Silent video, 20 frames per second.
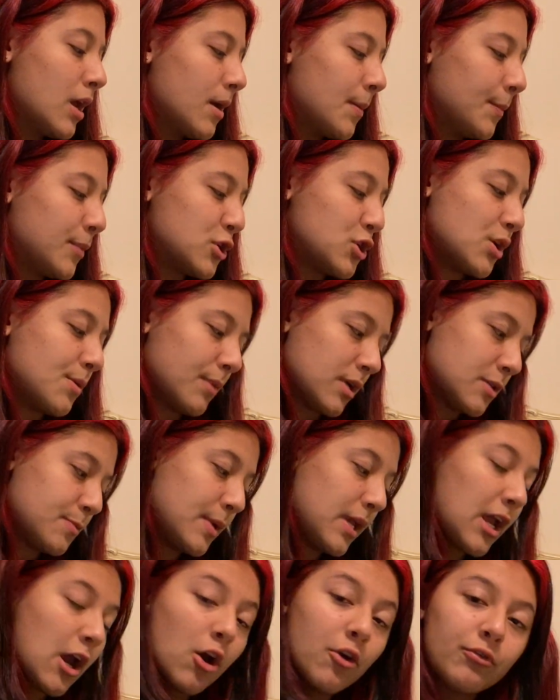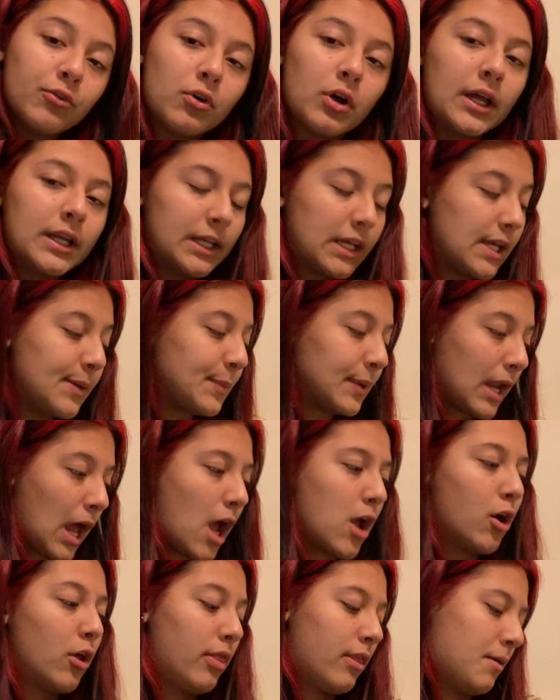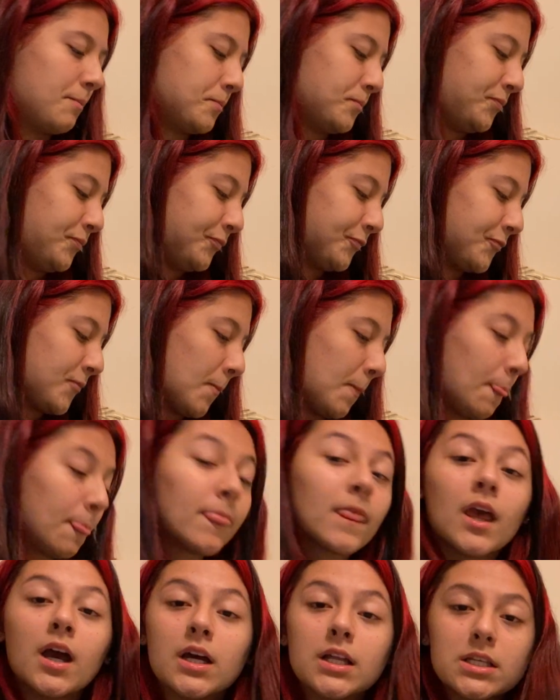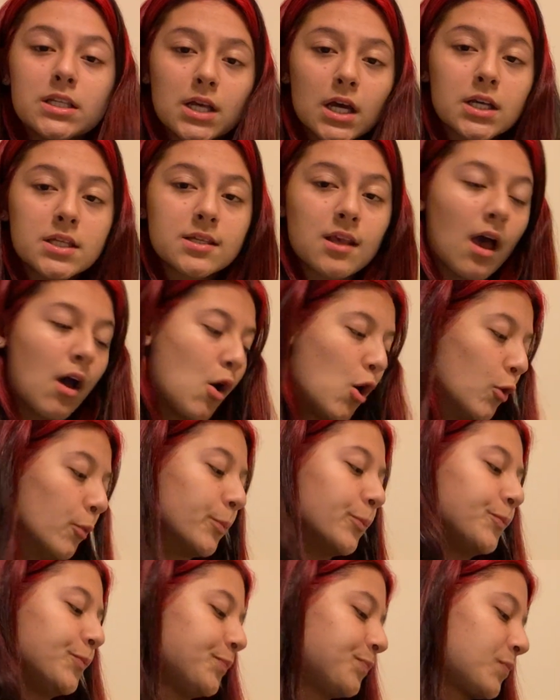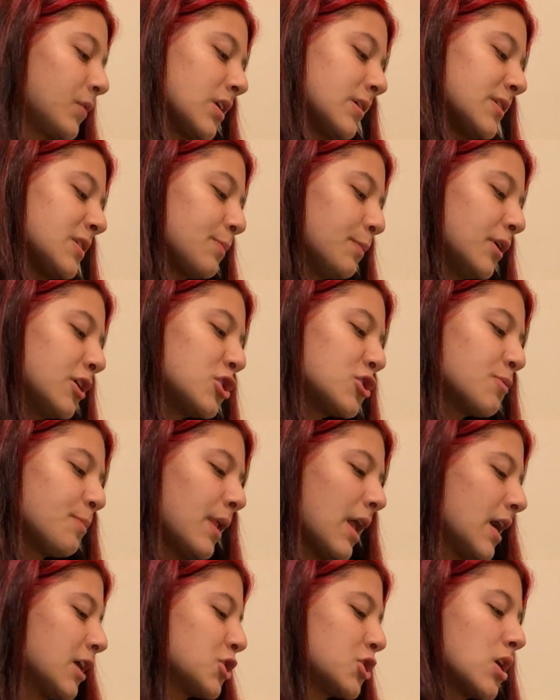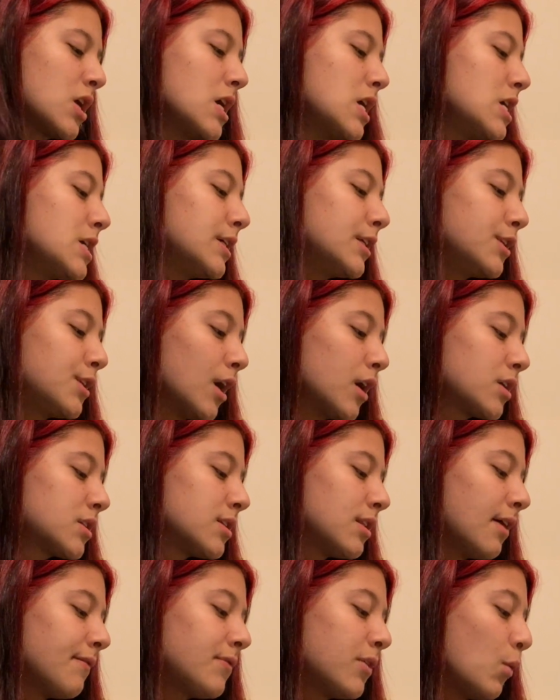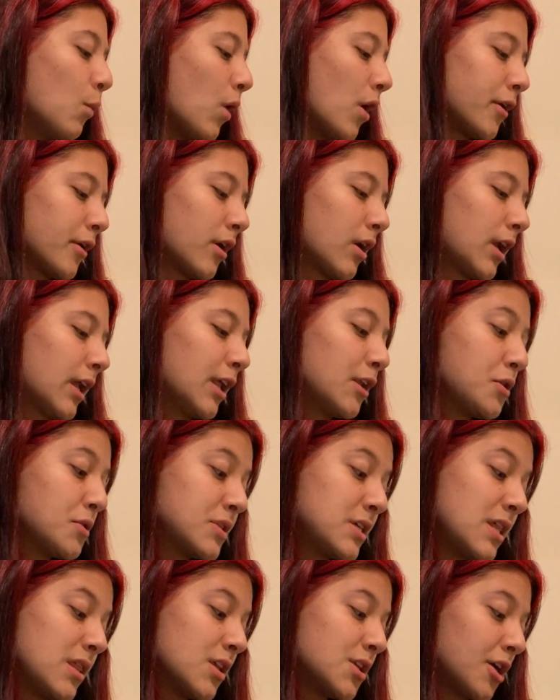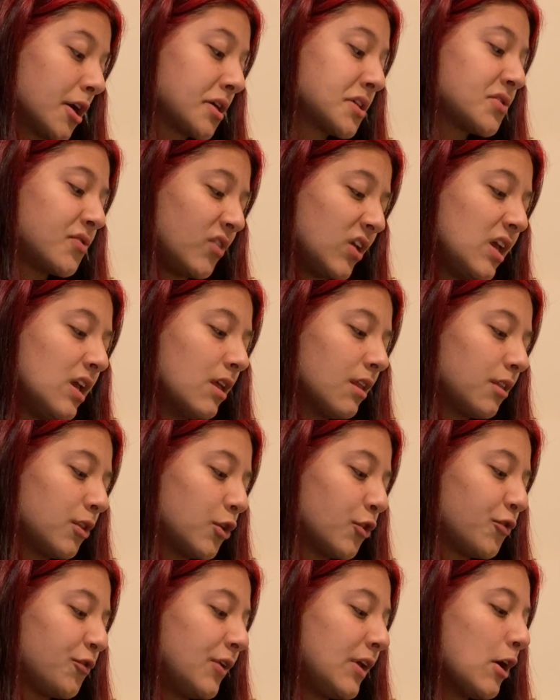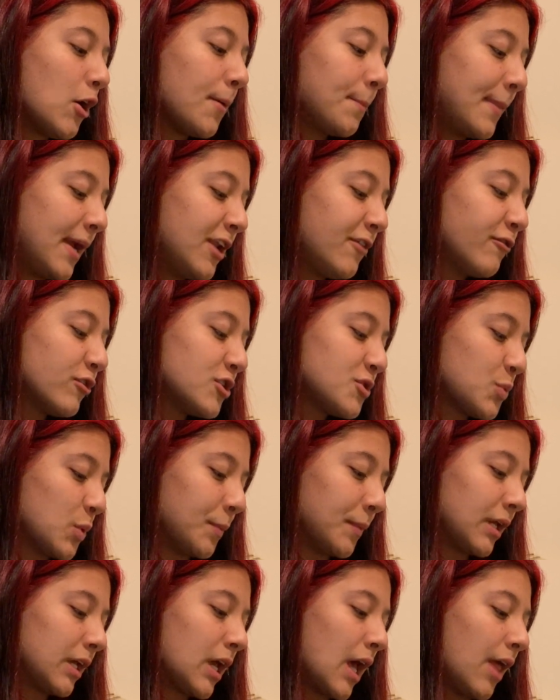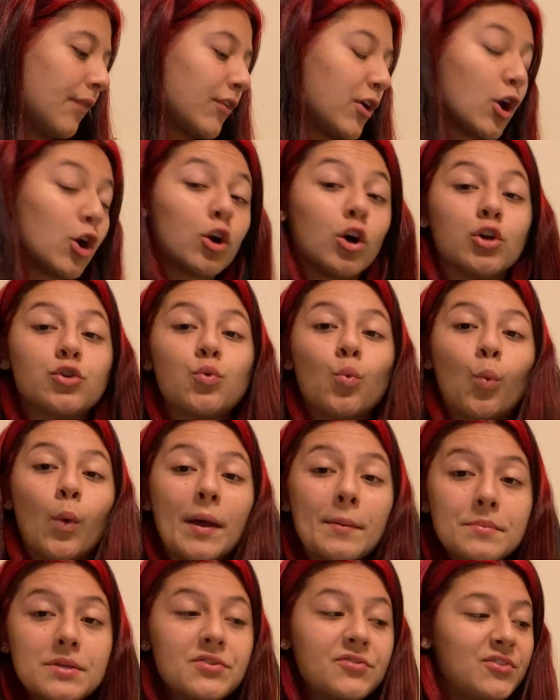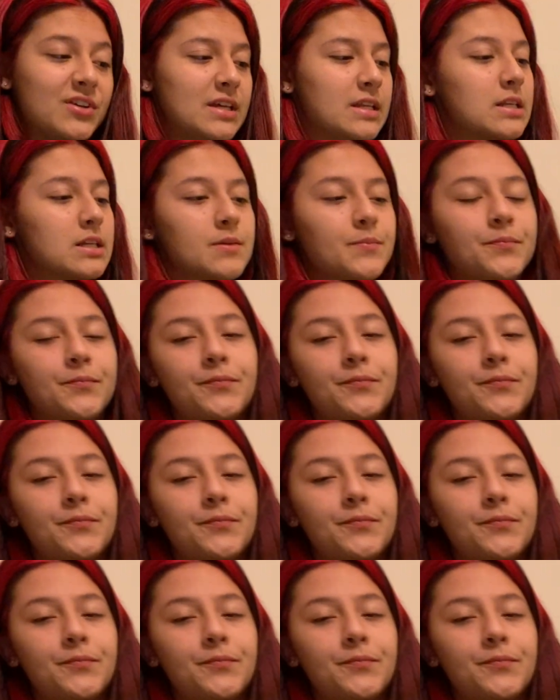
but she must be careful and keep an eye on them. Ducks at home. Splish, splash. Ducks love the water. Can you see the duck's feet? Their feet are made for swimming, and they are called webbed feet.